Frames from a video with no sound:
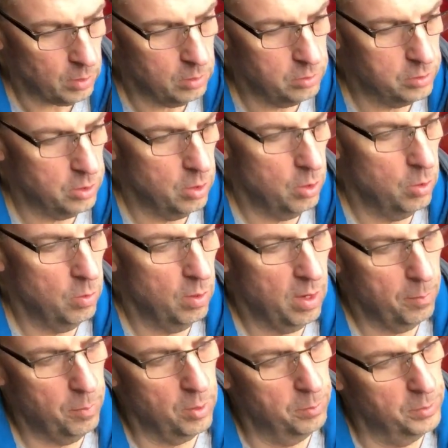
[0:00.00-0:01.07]
So I
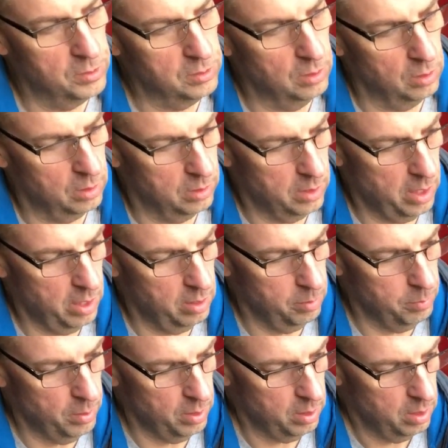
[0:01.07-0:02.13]
put them in this little container,
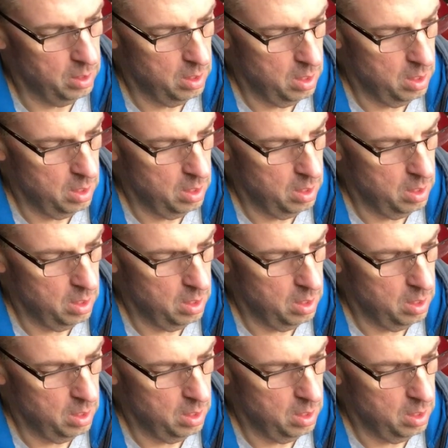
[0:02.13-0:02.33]
but